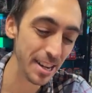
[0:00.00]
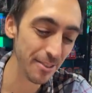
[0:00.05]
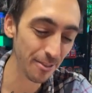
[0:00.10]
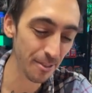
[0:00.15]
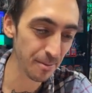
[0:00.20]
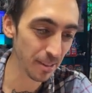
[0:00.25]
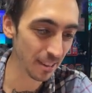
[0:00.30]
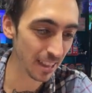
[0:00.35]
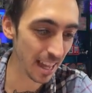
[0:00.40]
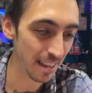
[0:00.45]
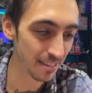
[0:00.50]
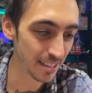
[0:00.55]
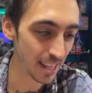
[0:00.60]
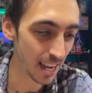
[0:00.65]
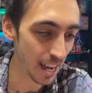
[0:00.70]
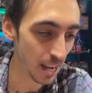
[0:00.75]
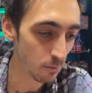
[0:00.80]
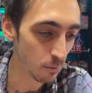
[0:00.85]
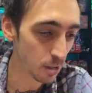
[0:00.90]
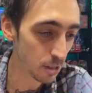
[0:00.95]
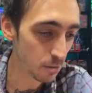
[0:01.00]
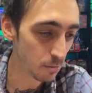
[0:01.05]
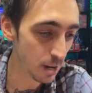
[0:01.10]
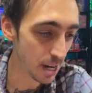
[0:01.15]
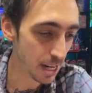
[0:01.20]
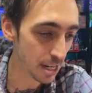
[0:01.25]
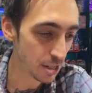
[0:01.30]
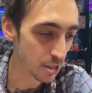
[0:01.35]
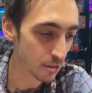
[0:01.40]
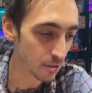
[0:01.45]
from the left side. What's
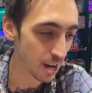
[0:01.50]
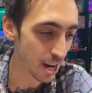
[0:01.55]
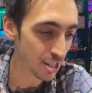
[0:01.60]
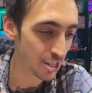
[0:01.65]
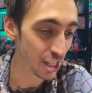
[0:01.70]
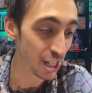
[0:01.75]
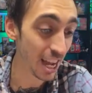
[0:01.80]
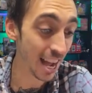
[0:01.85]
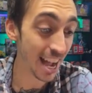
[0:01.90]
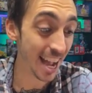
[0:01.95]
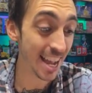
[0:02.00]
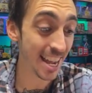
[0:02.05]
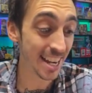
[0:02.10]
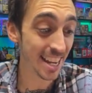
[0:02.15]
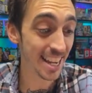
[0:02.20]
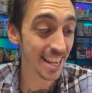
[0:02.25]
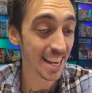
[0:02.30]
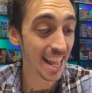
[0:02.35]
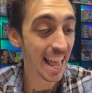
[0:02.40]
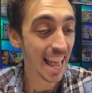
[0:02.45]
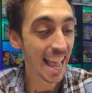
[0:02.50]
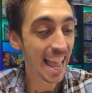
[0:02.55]
Radiant Jirachi hiding?